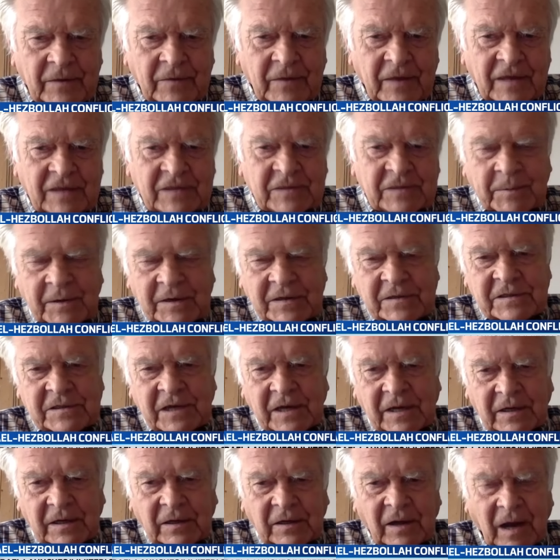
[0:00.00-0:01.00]
and that's been
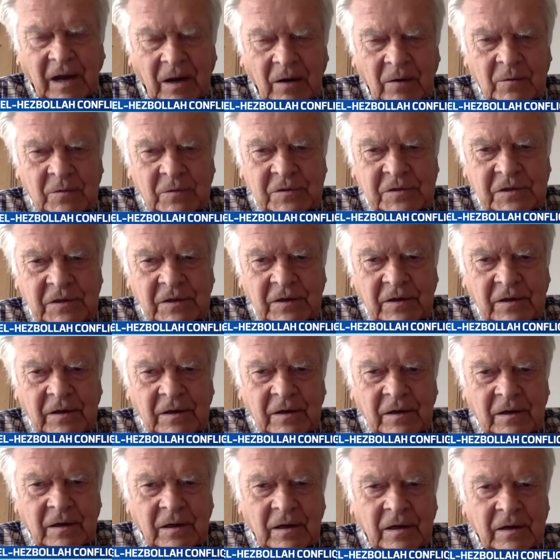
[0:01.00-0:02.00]
taken out,
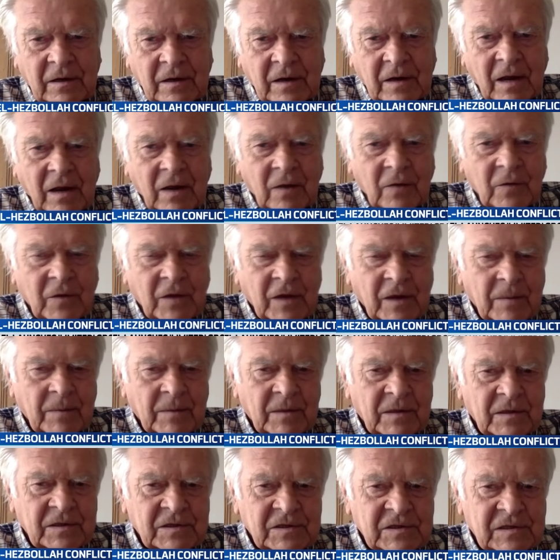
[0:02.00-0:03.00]
and now they
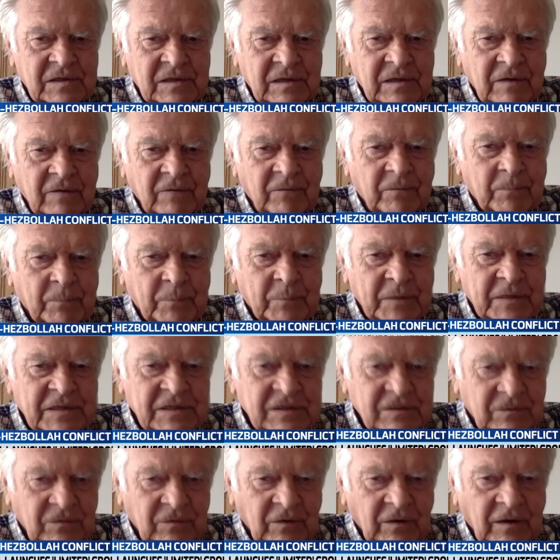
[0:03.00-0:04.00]
must live
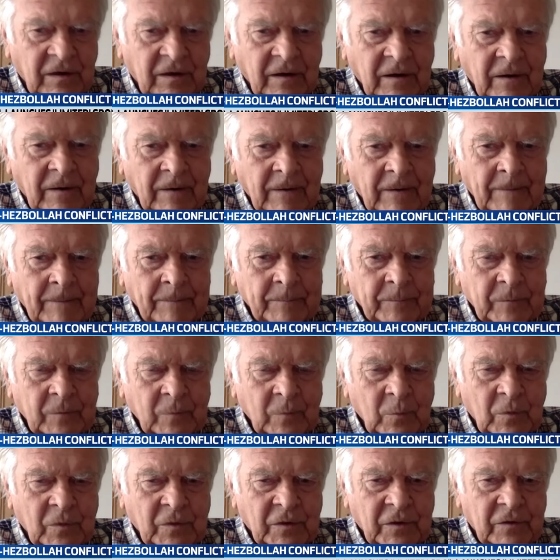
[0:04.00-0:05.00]
peacefully
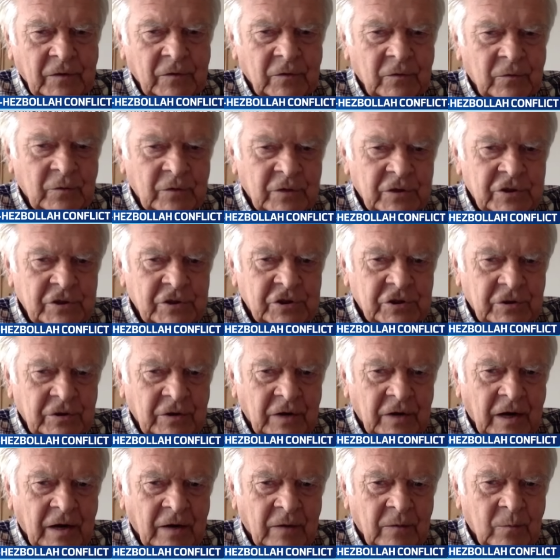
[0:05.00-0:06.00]
within the
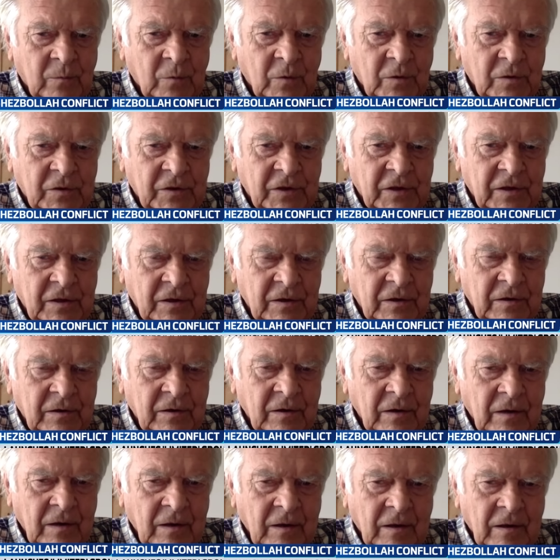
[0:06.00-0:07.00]
region and
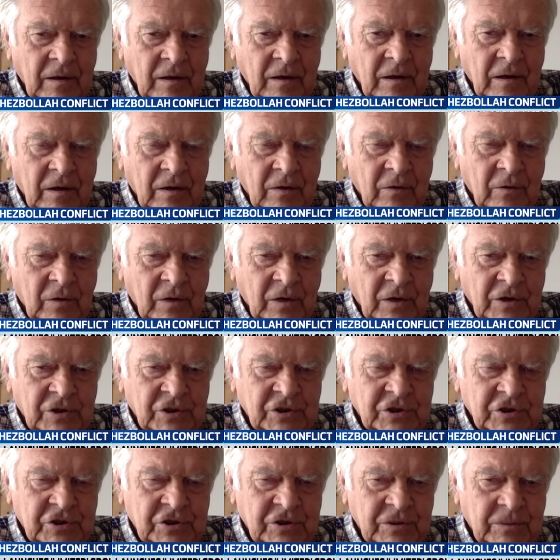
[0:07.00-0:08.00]
within a
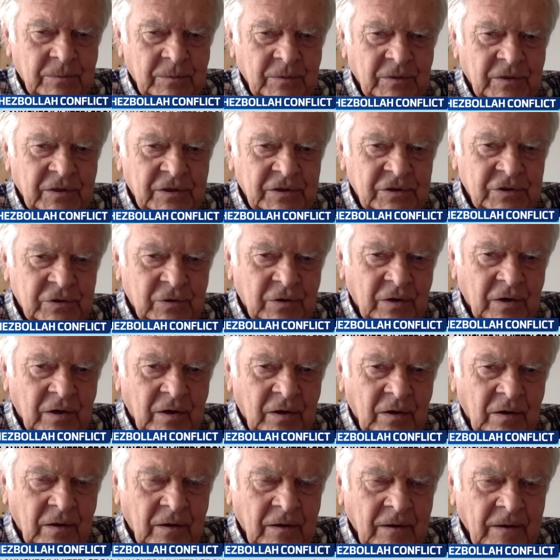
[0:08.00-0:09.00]
relationship with
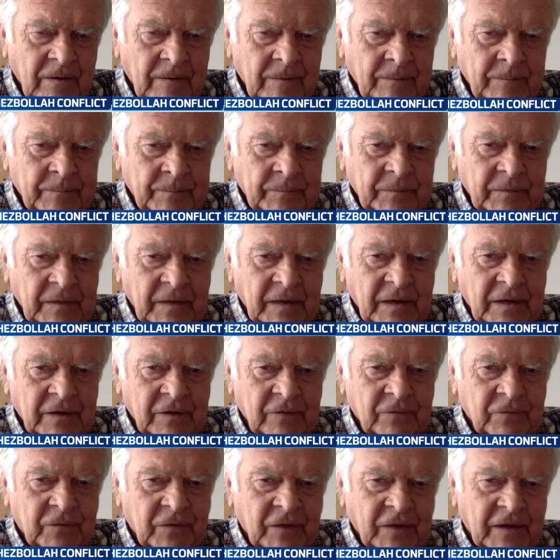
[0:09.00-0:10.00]
Israel.
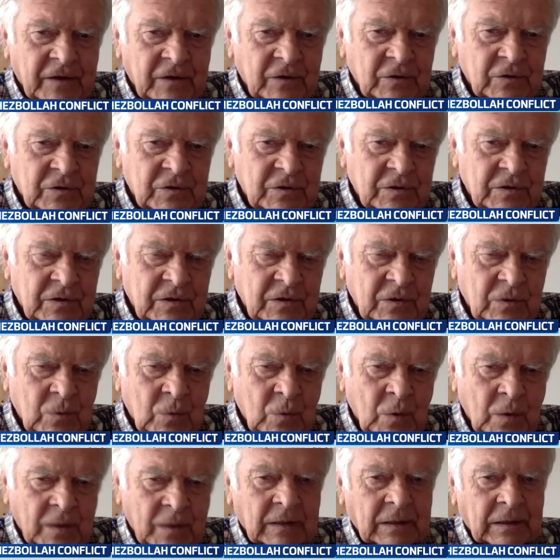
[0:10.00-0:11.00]
And if they could
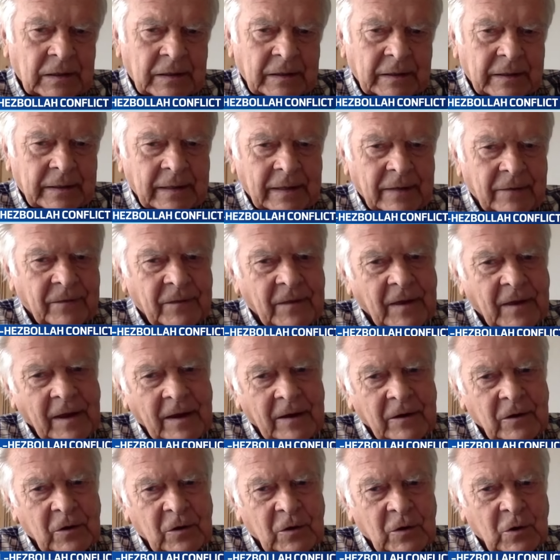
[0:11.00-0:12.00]
quickly get
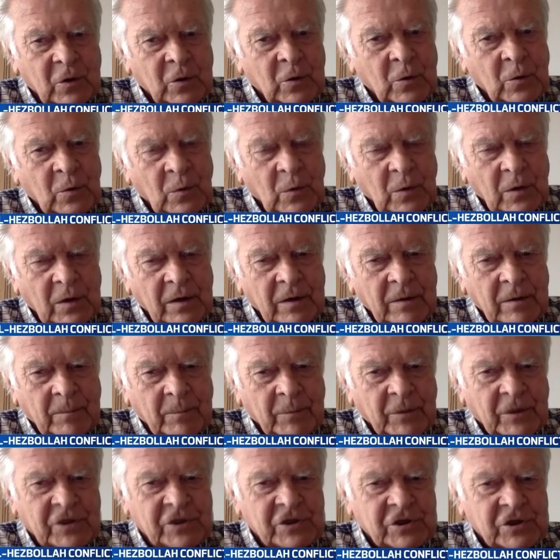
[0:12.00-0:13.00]
that new
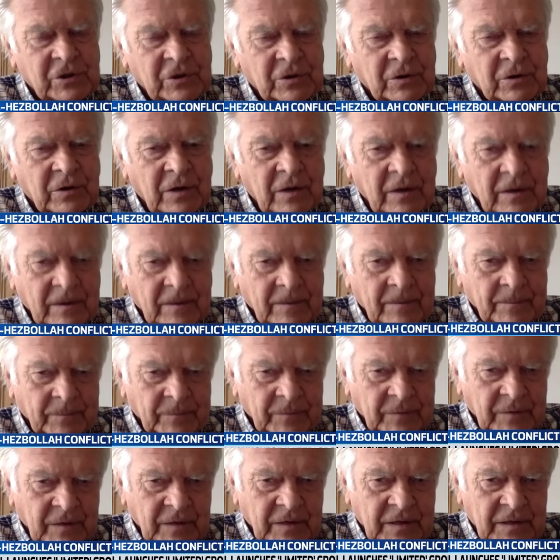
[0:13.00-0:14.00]
impression
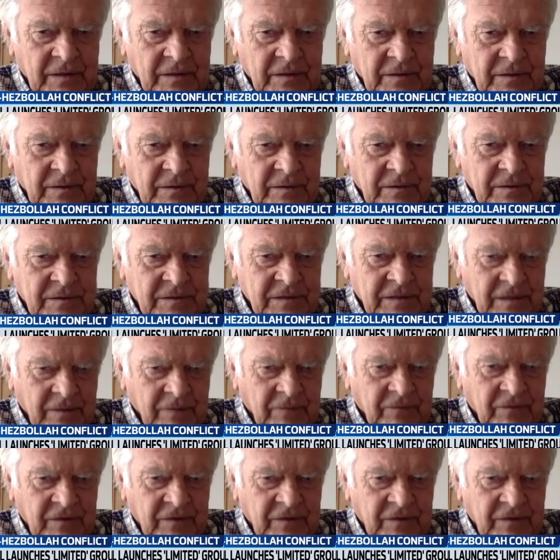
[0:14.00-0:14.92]
in Tel